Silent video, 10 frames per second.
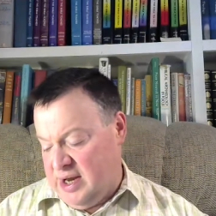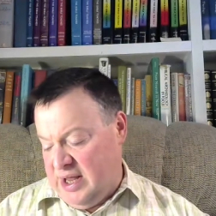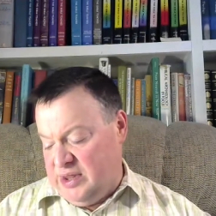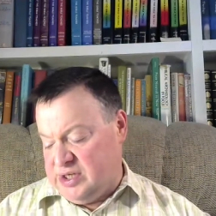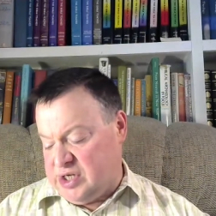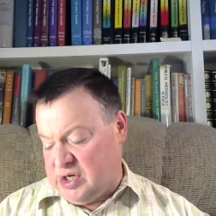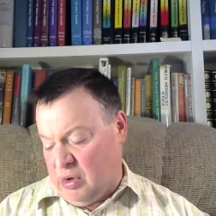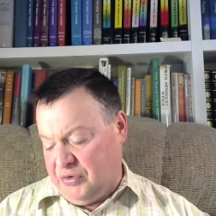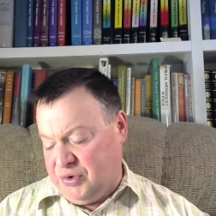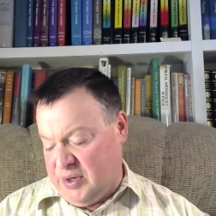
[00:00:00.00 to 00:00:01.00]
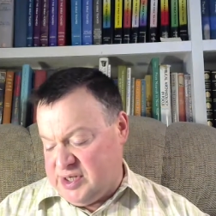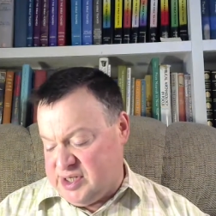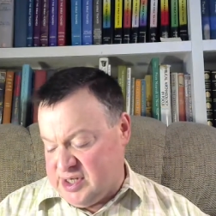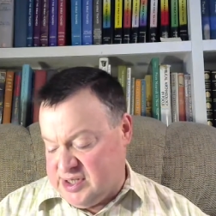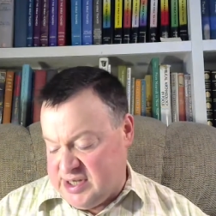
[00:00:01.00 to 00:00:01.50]
in this adulterous
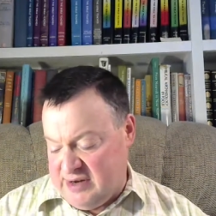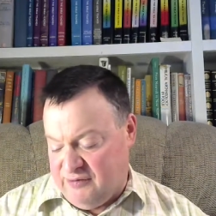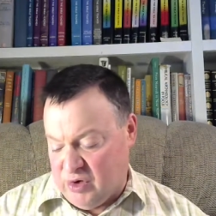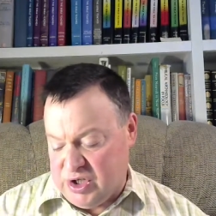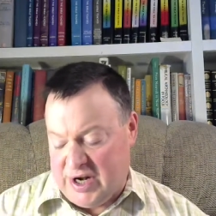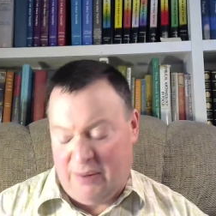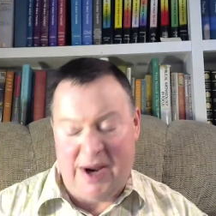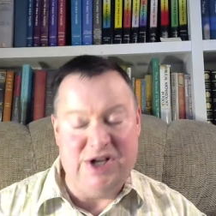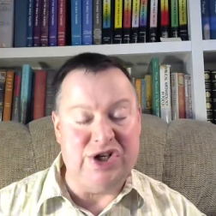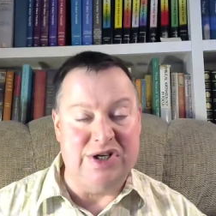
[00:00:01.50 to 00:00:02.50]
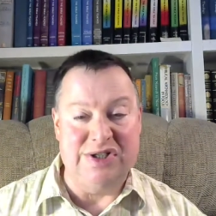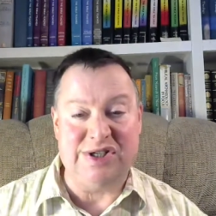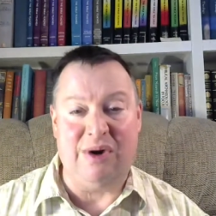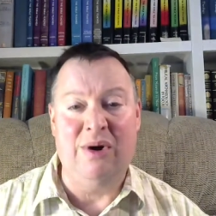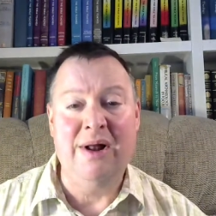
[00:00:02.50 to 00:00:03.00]
and sinful generation.
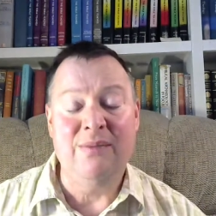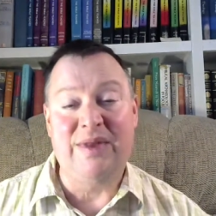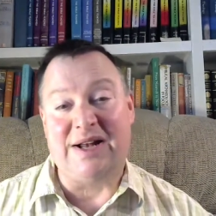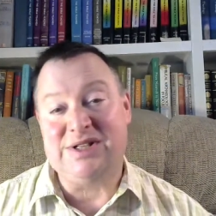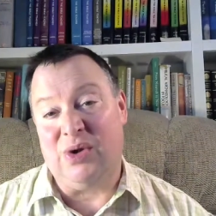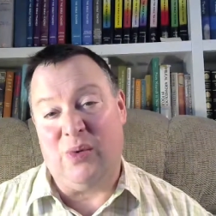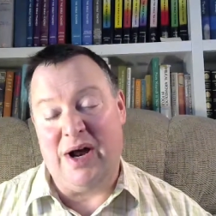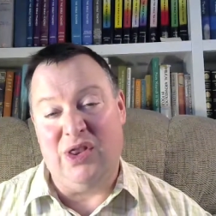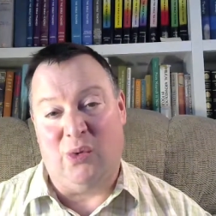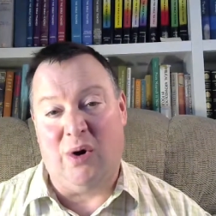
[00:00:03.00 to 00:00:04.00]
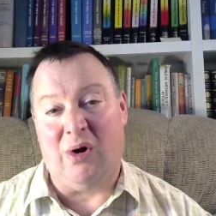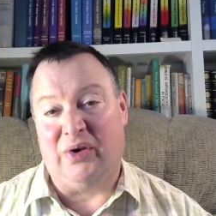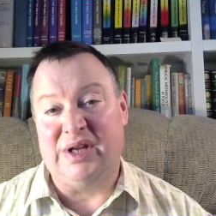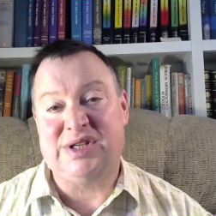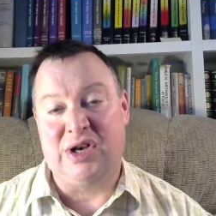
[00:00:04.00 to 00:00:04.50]
So that's the way of the
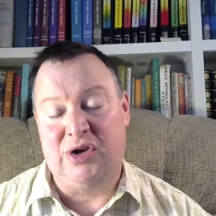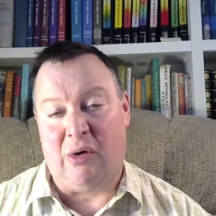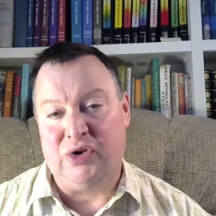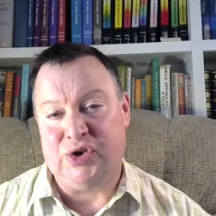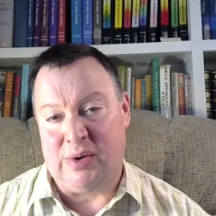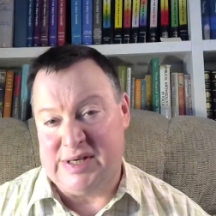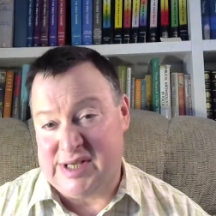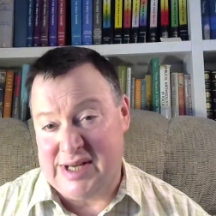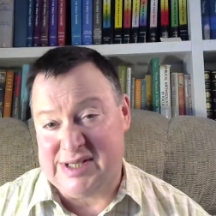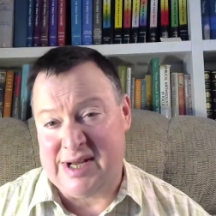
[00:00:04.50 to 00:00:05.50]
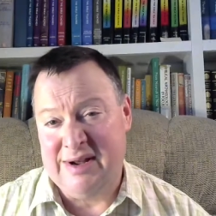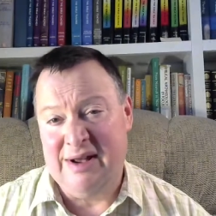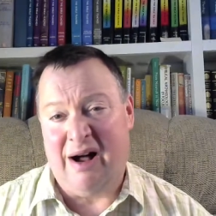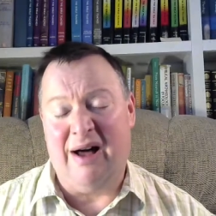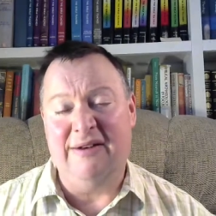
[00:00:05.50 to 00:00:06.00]
world. It's adulterous, it's
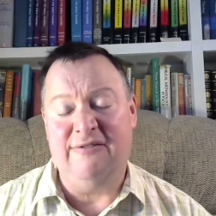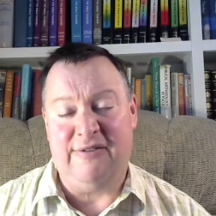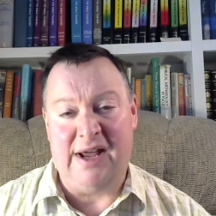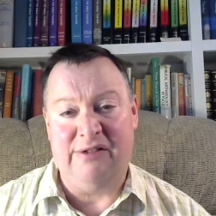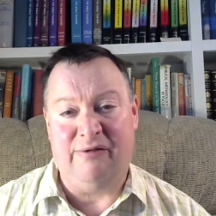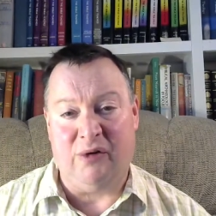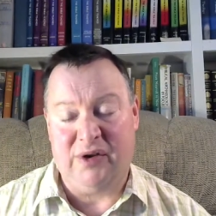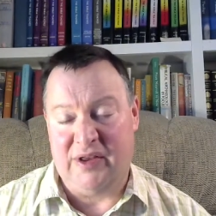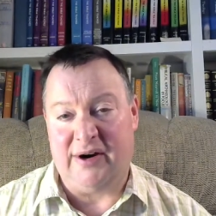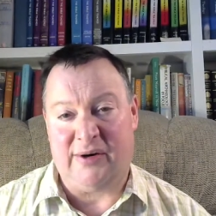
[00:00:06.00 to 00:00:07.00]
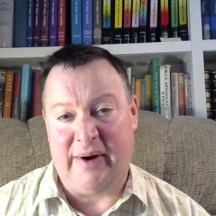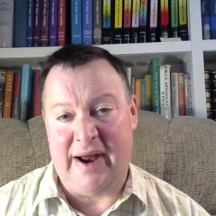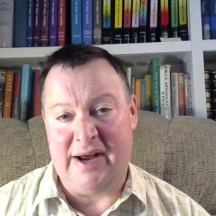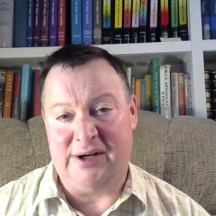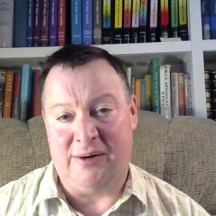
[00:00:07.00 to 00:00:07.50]
unfaithful to their
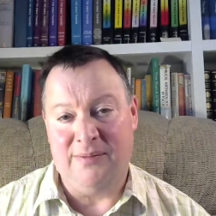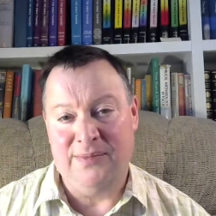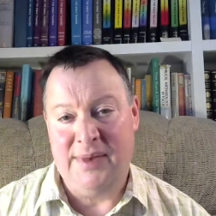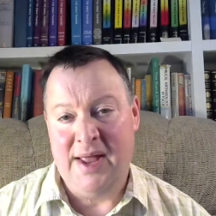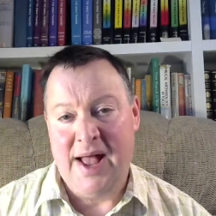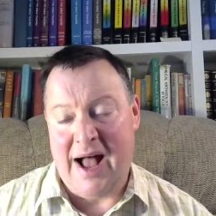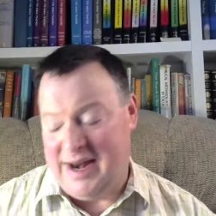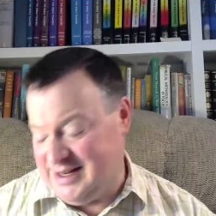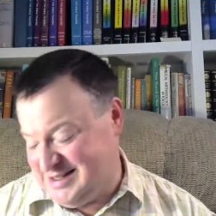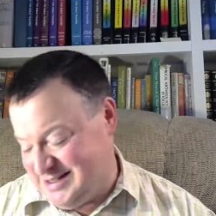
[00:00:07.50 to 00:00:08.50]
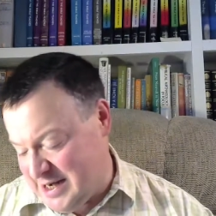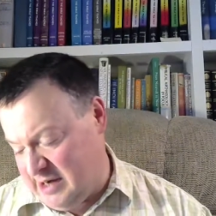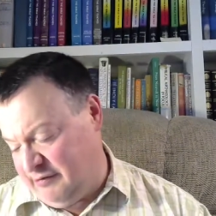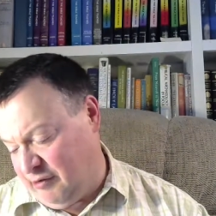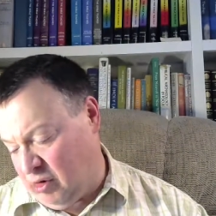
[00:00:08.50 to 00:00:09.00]
Creator. And it's
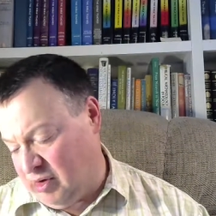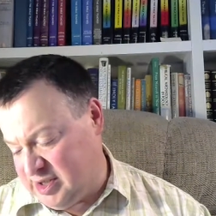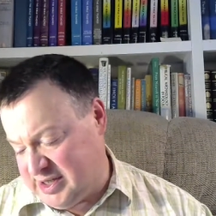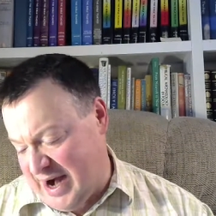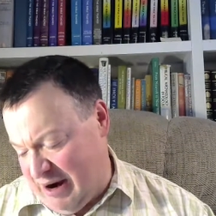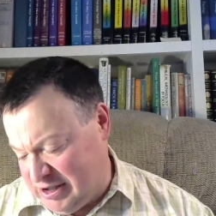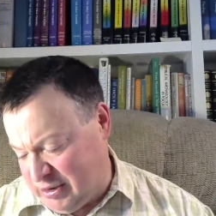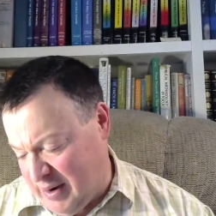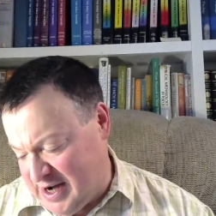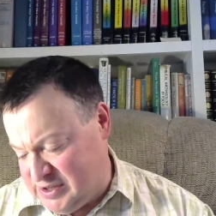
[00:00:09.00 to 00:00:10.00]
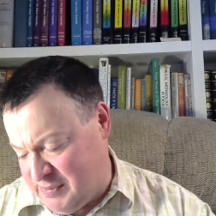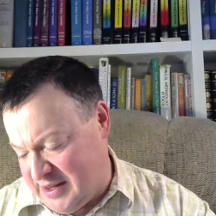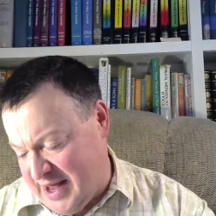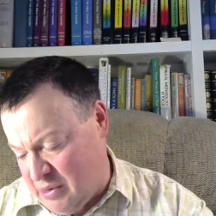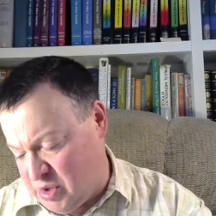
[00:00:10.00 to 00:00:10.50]
sinful, it's characterized by
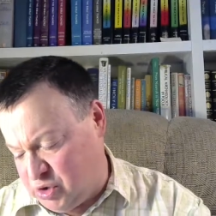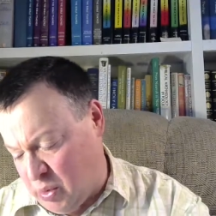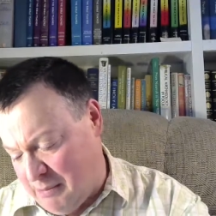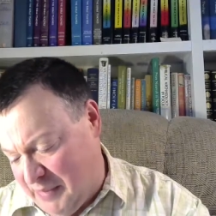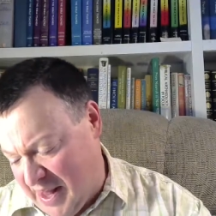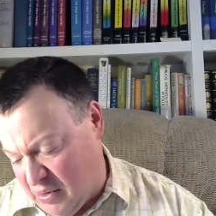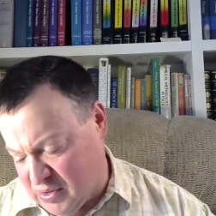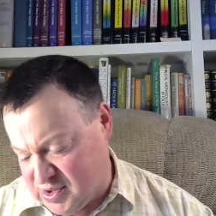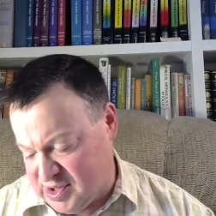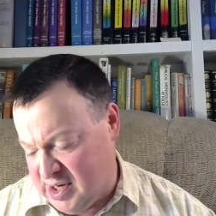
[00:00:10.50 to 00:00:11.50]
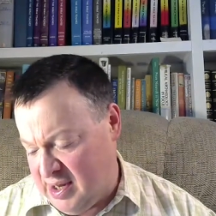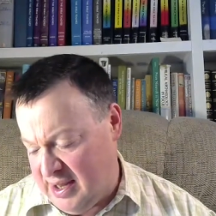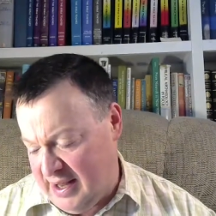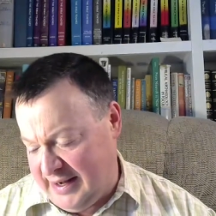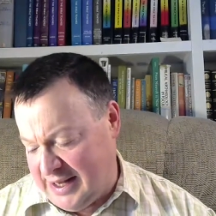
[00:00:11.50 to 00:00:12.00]
that which rebels
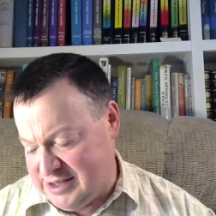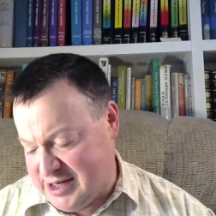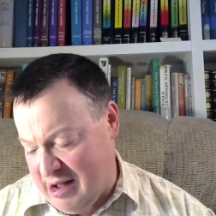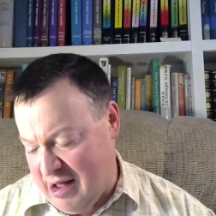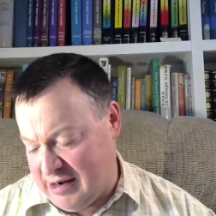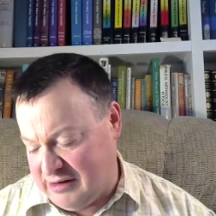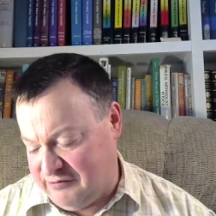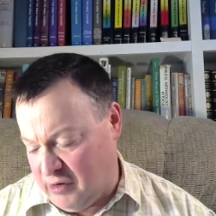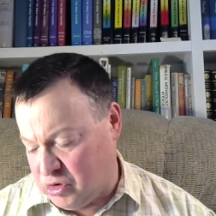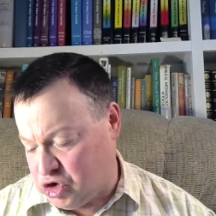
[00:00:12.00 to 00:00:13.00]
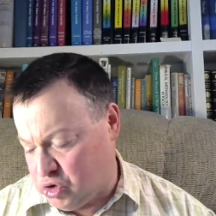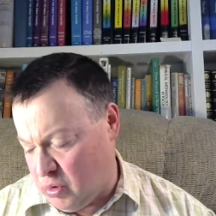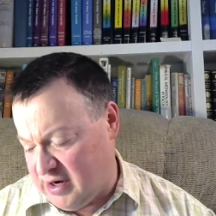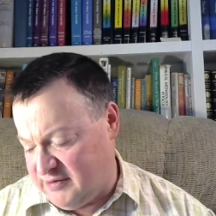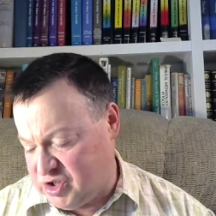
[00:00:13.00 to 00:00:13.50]
against God and falls
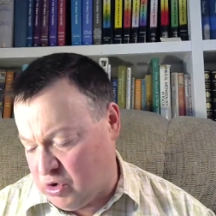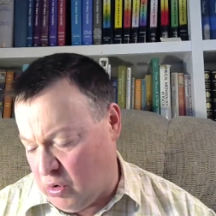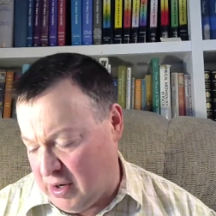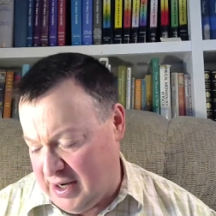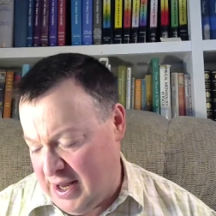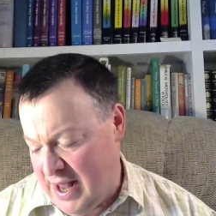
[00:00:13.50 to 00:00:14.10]
short of his glory.